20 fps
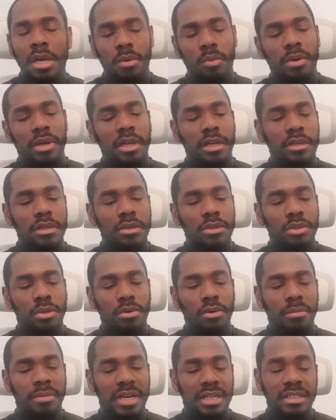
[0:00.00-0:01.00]
whether you
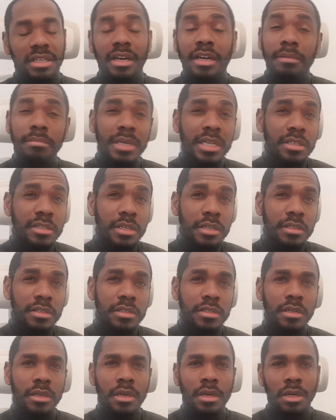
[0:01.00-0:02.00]
talk about
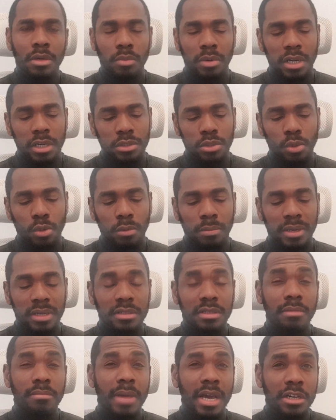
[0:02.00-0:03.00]
diabetes, whether you talk
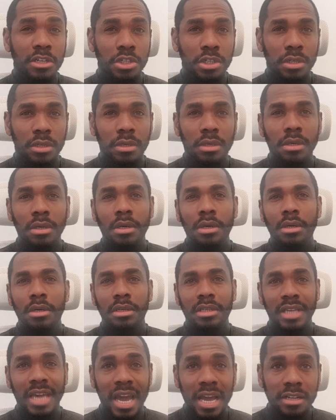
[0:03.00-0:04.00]
about dementia,
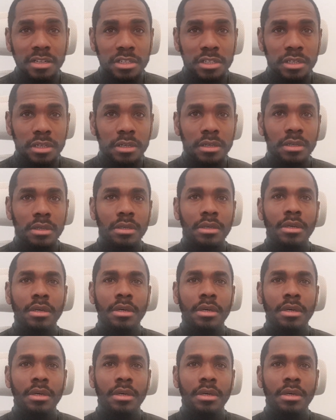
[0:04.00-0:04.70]
cancer,